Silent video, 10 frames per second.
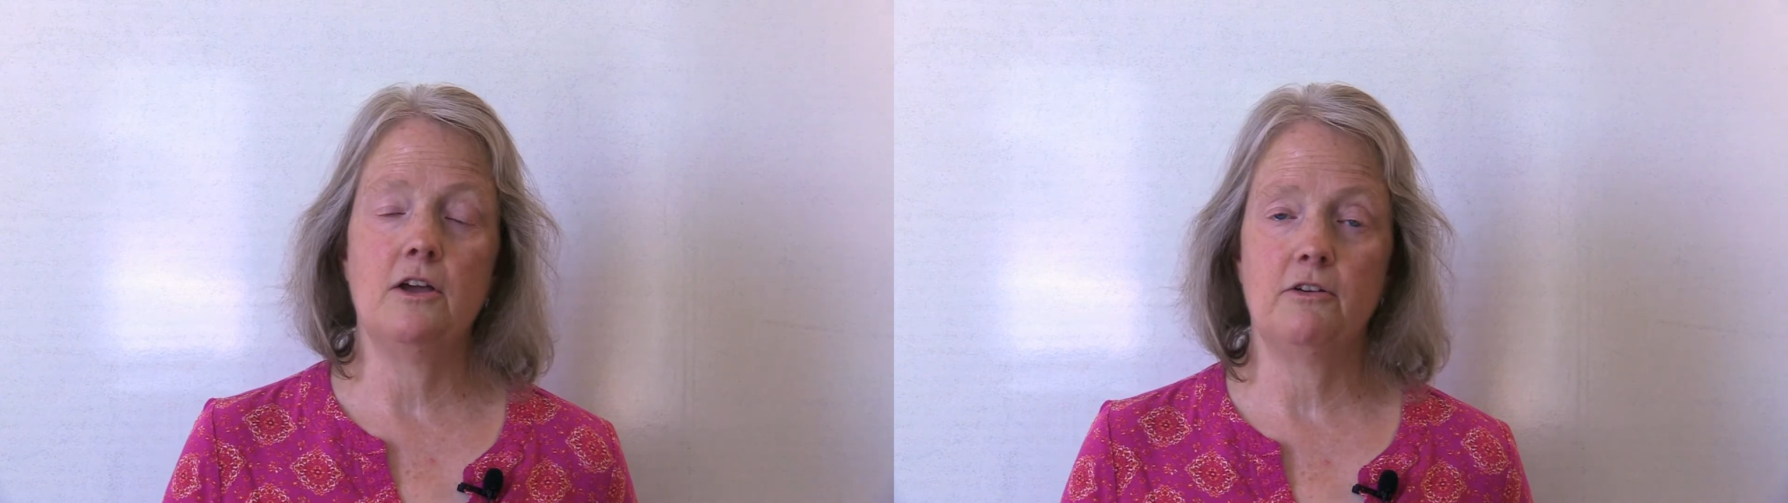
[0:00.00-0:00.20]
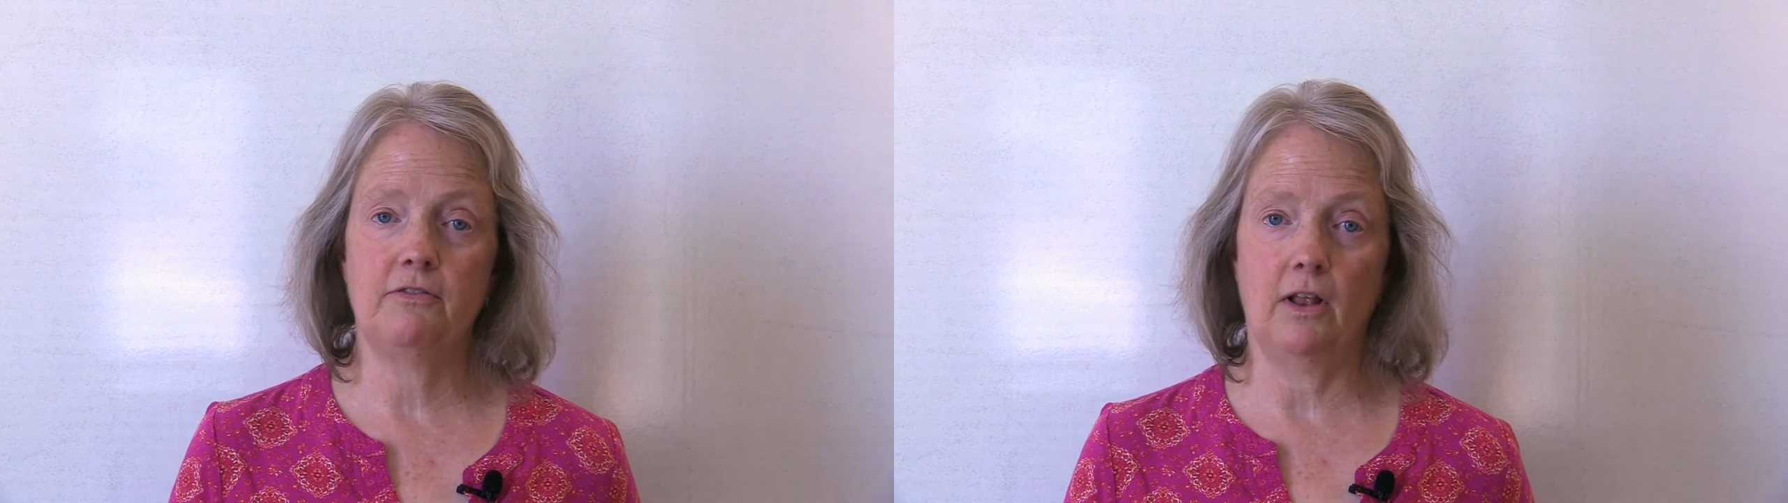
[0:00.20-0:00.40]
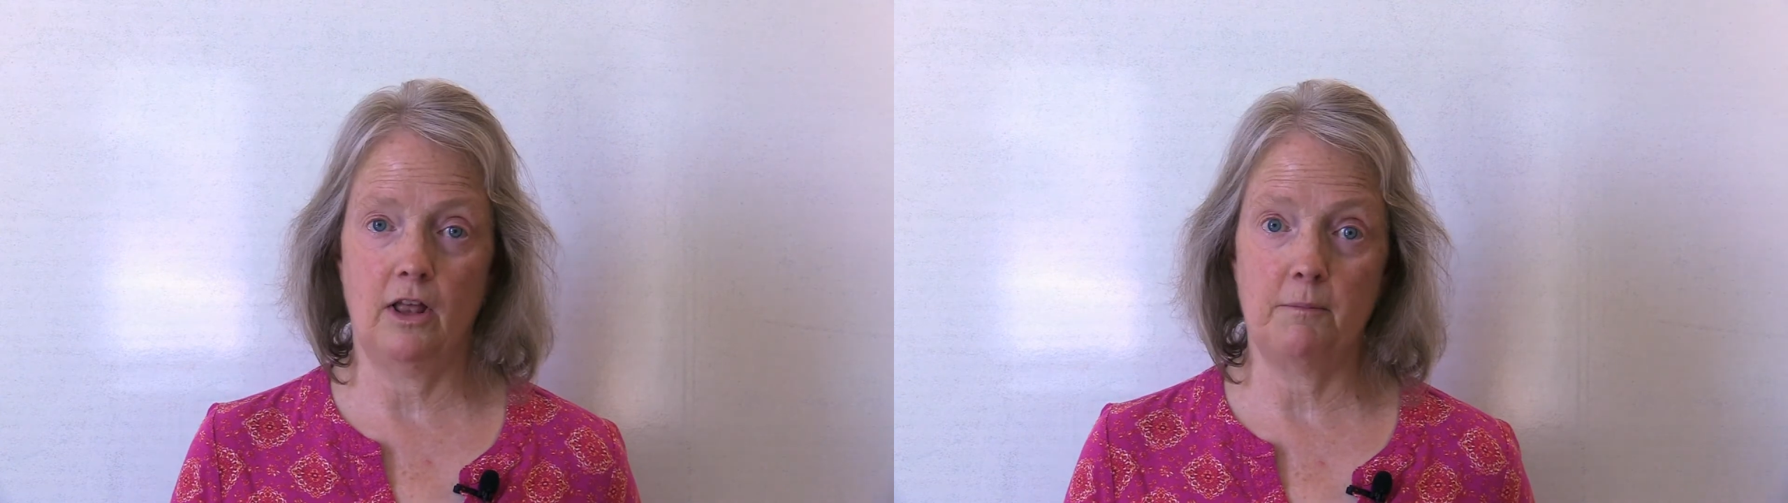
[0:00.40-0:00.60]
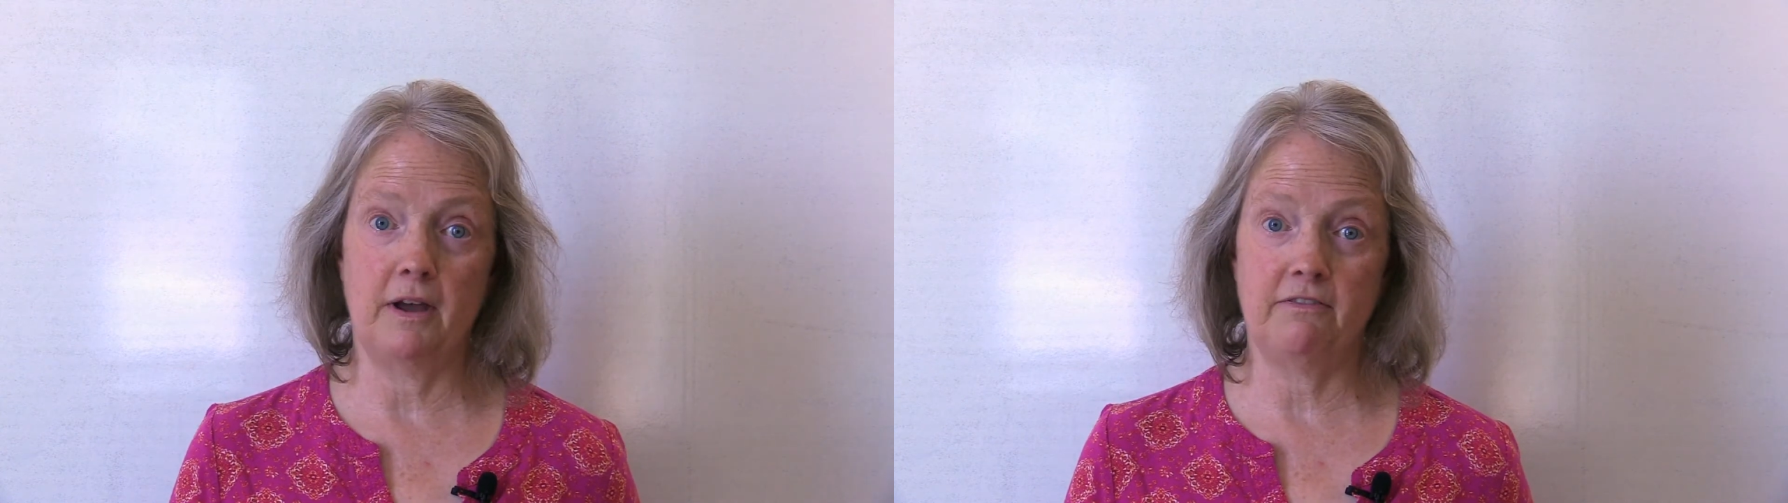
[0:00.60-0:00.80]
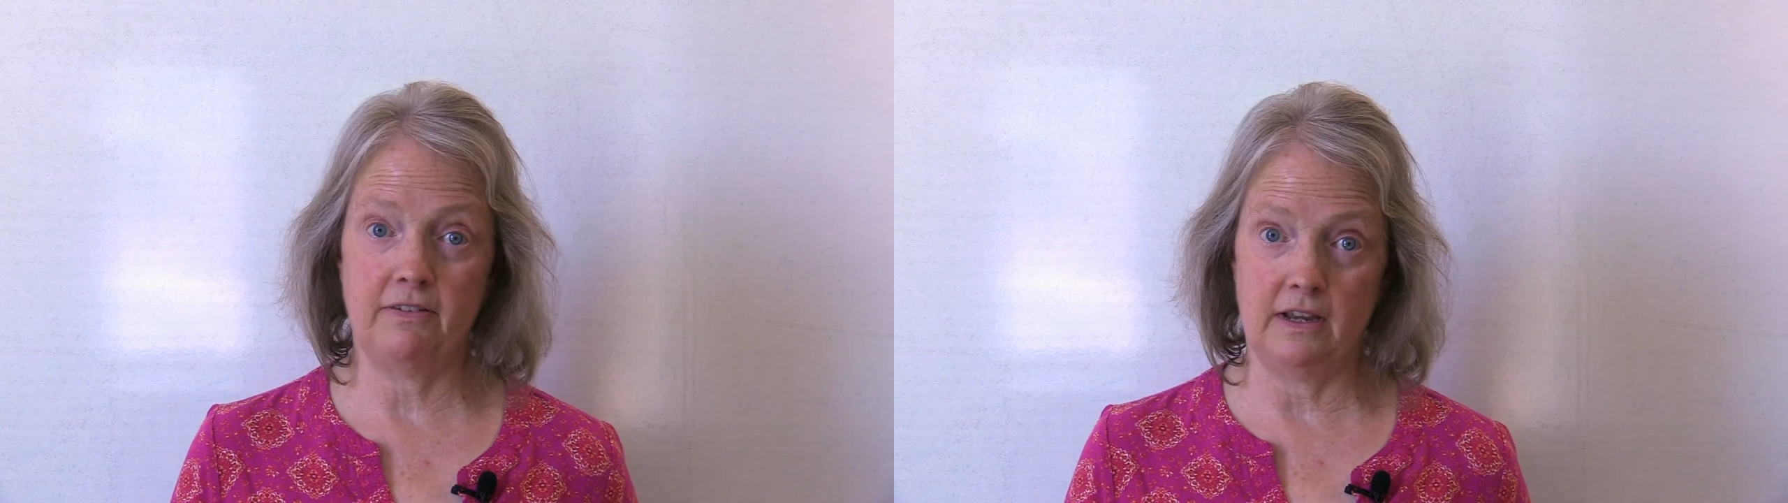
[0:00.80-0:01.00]
fell on
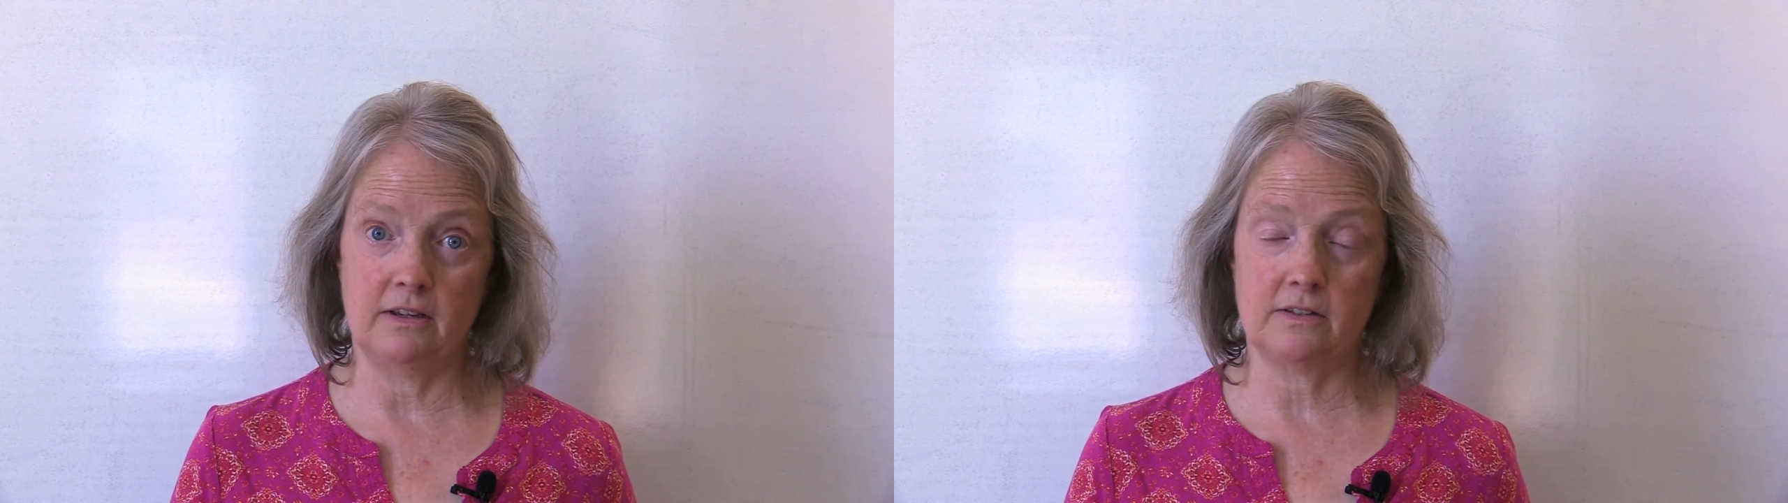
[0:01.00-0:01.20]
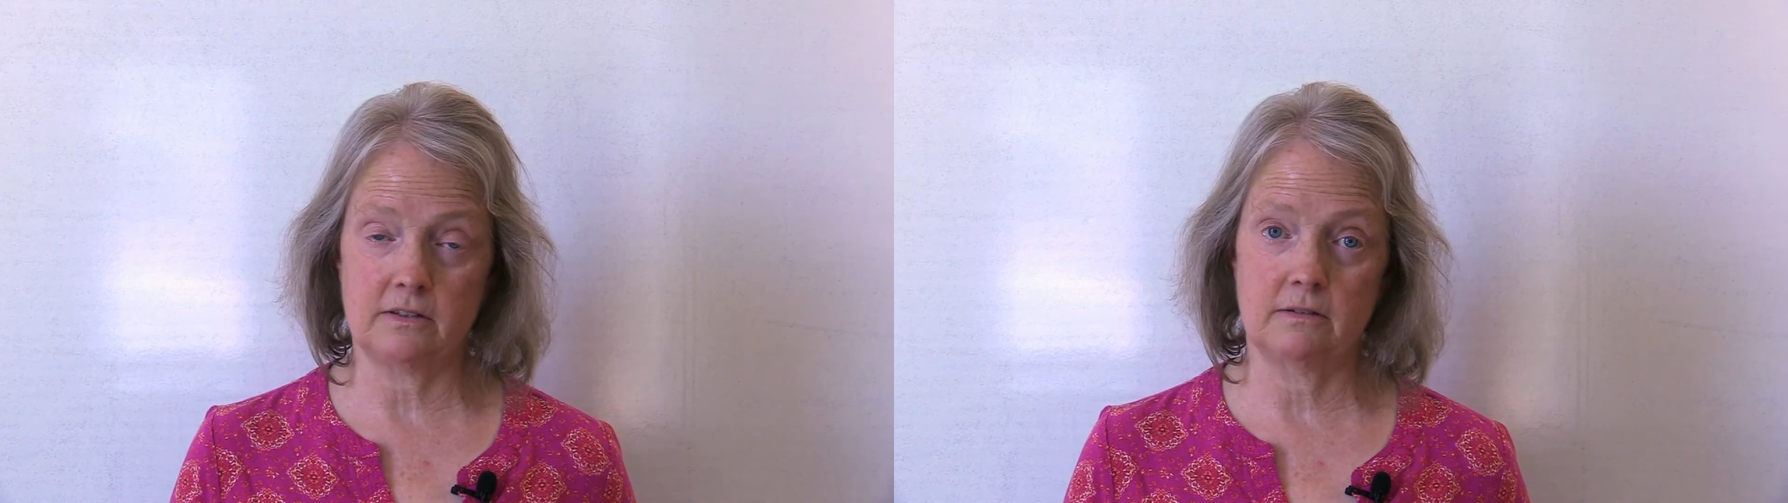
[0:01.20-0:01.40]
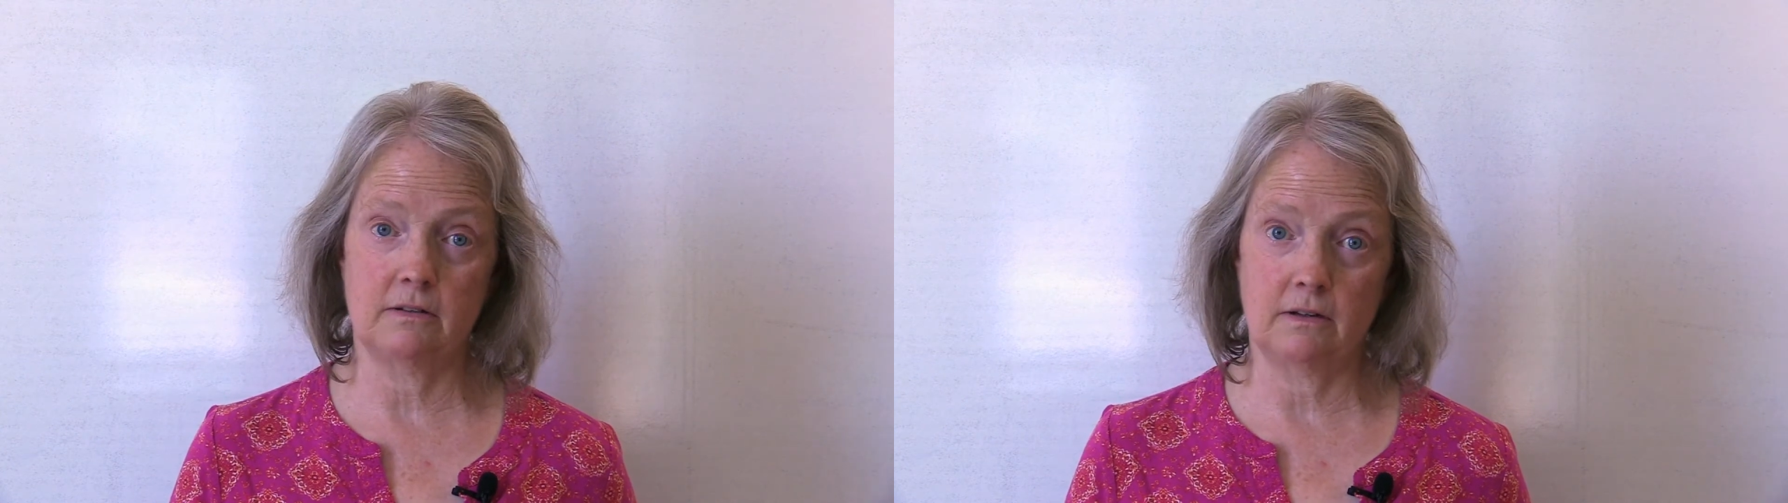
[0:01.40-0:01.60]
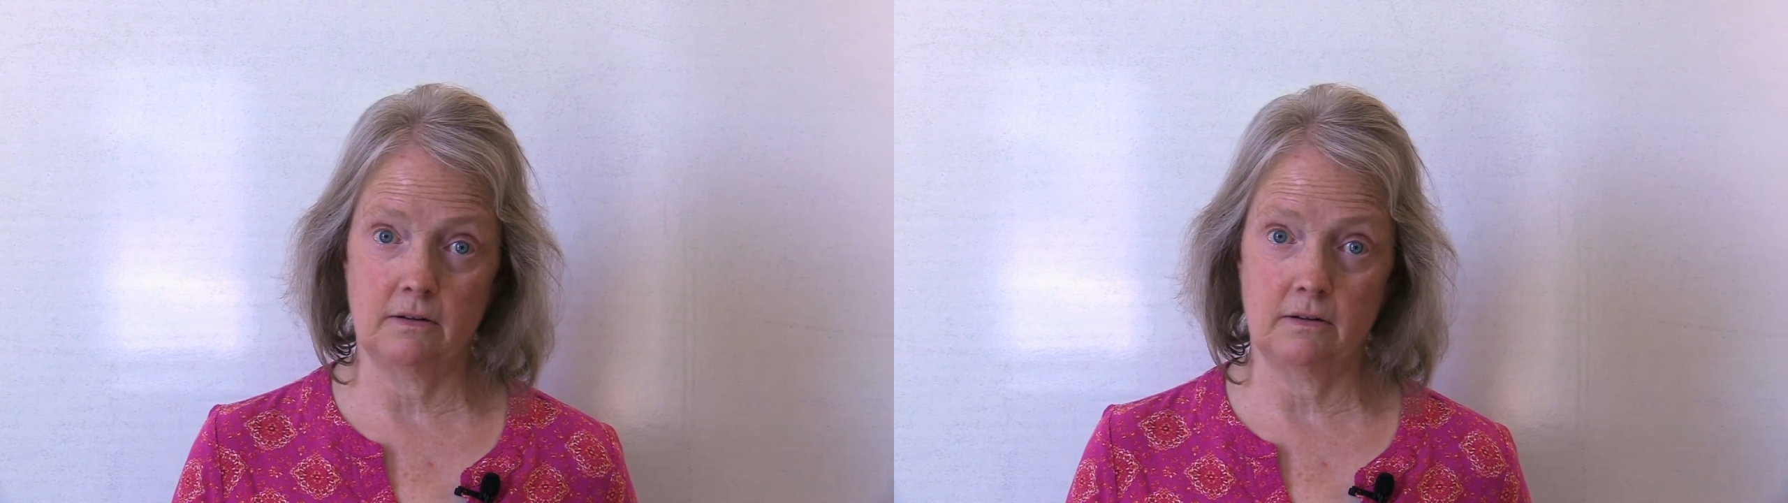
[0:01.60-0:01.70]
my face